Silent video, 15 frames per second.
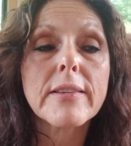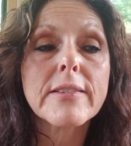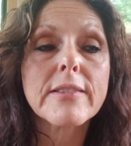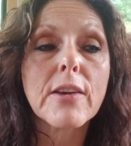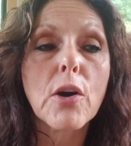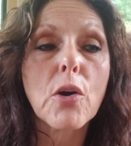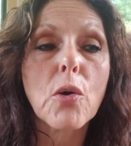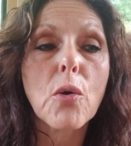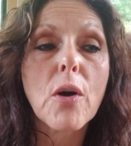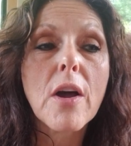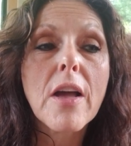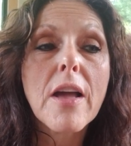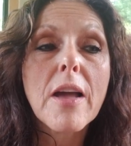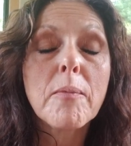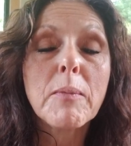So
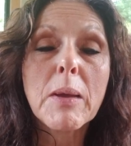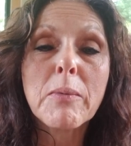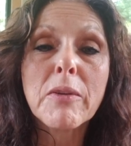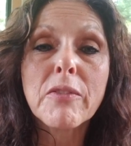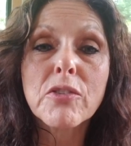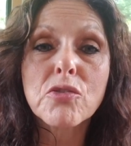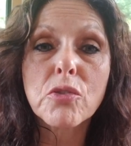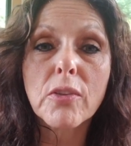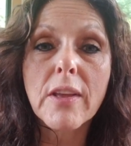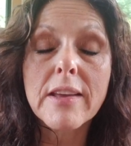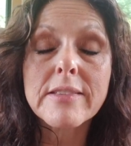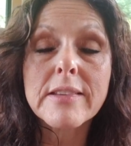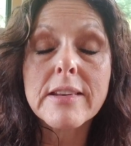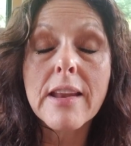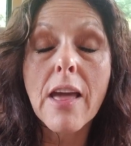maybe
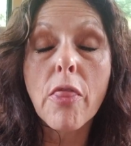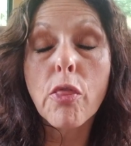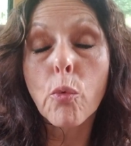visualizing and